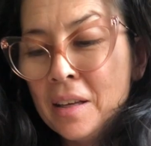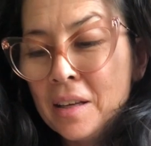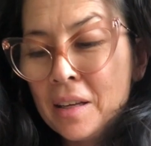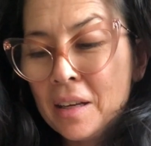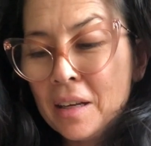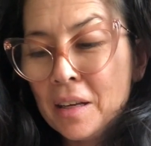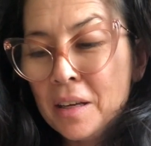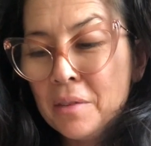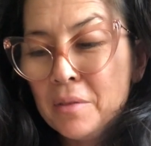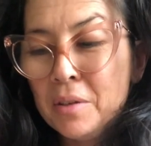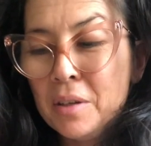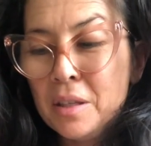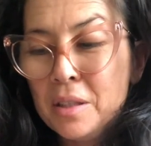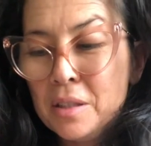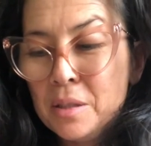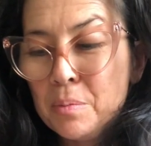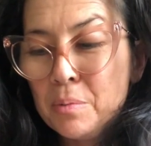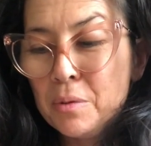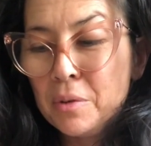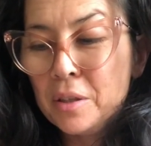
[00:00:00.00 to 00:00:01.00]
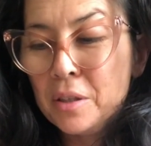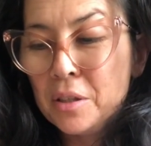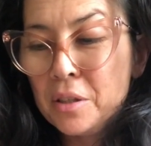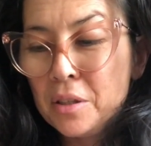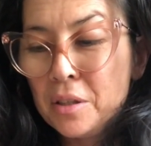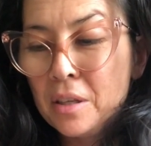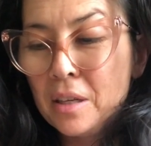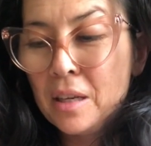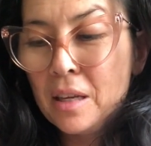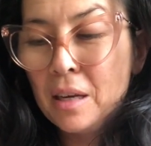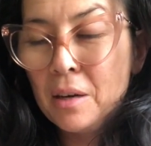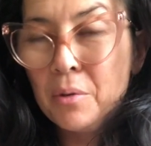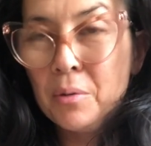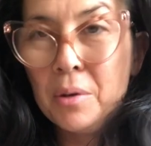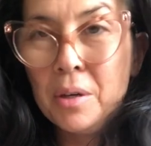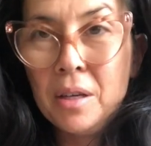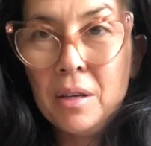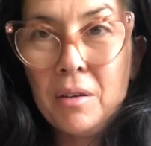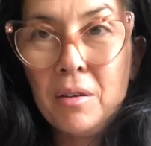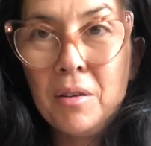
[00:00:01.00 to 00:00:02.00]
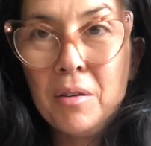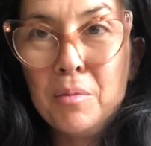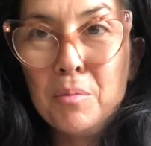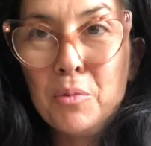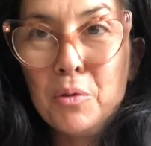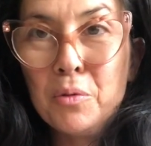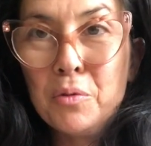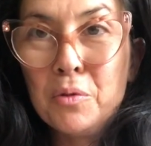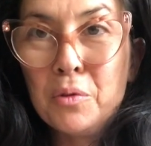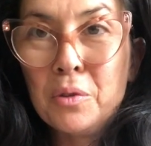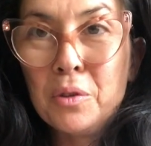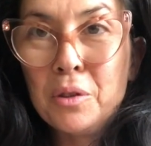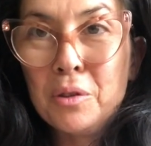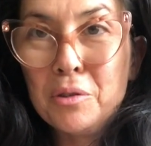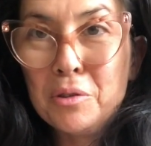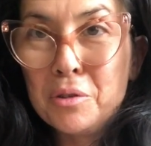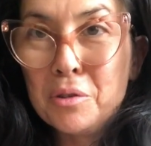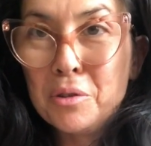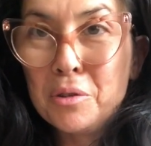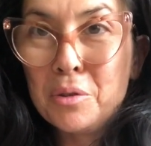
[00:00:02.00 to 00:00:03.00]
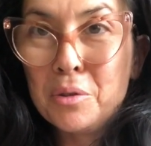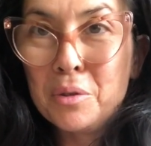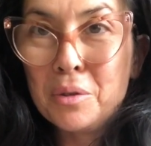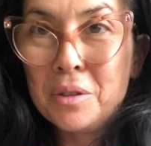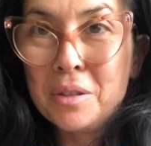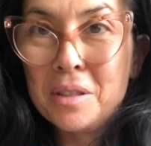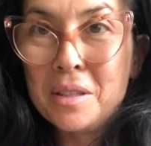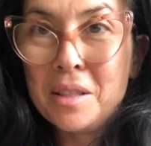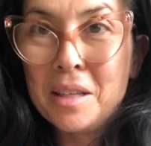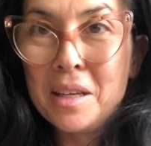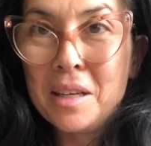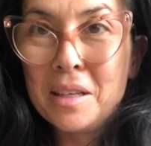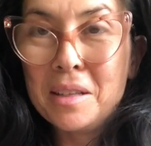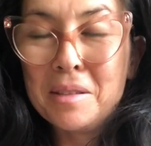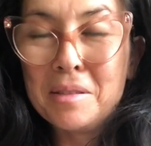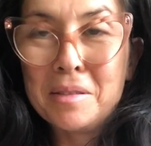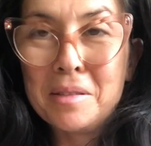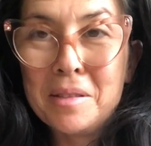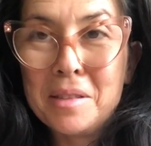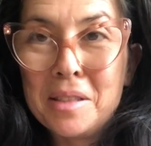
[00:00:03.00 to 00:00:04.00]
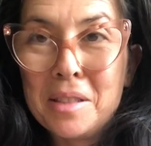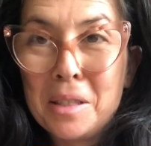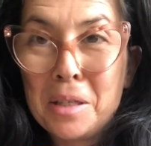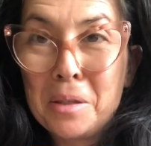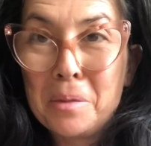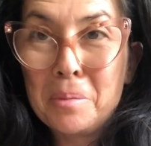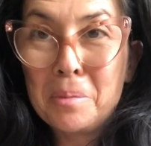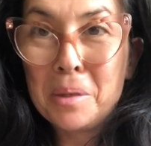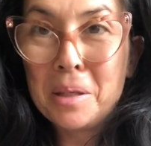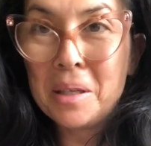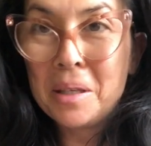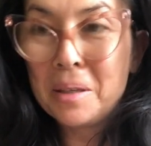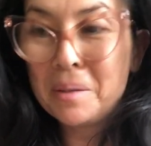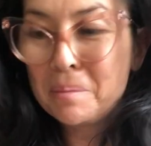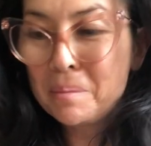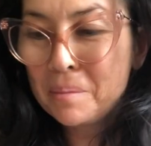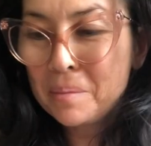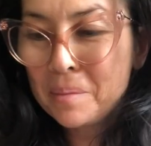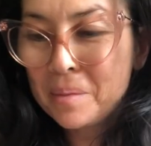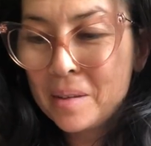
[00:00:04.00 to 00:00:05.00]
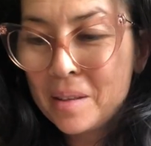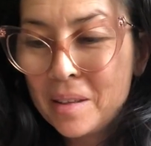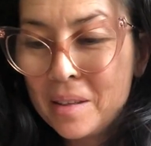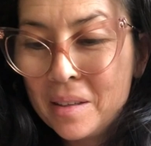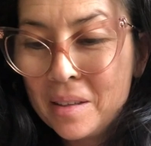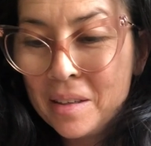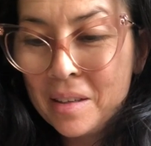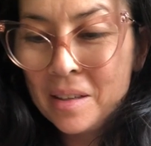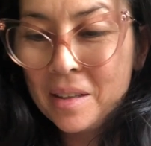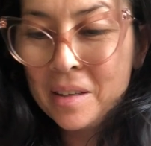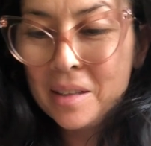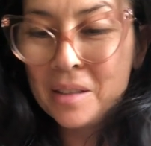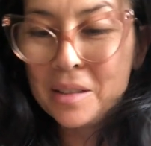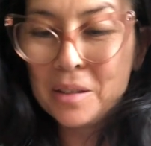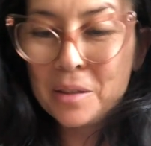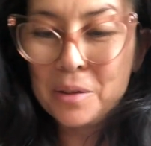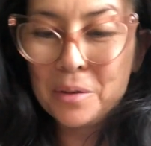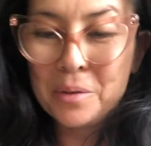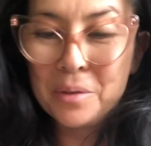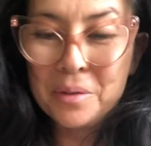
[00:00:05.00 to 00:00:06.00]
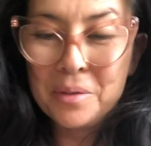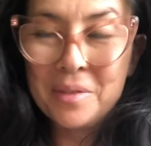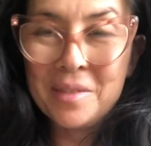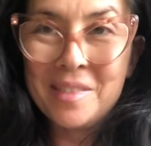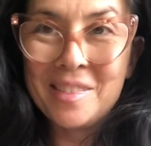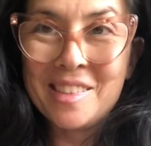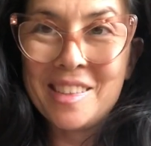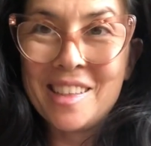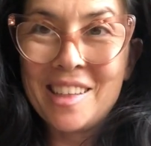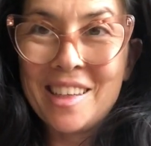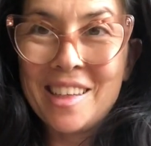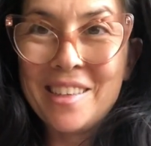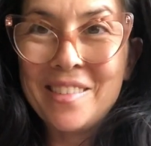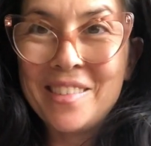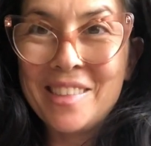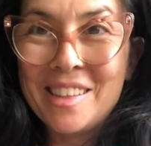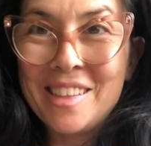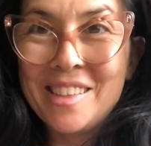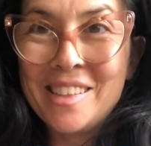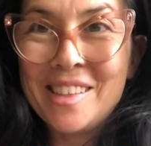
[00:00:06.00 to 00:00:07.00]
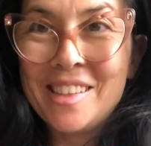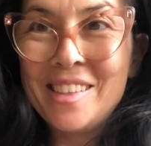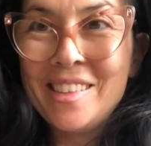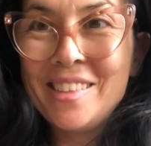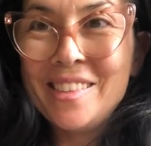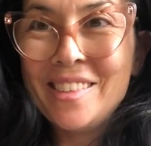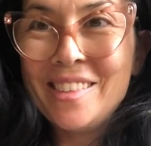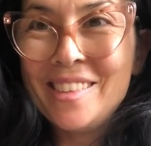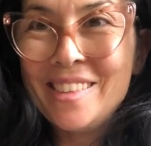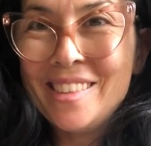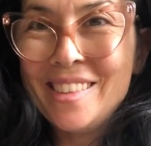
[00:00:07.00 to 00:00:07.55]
kind of an inspiration on how we can all move closer towards that state of being. So we'll check in with you soon.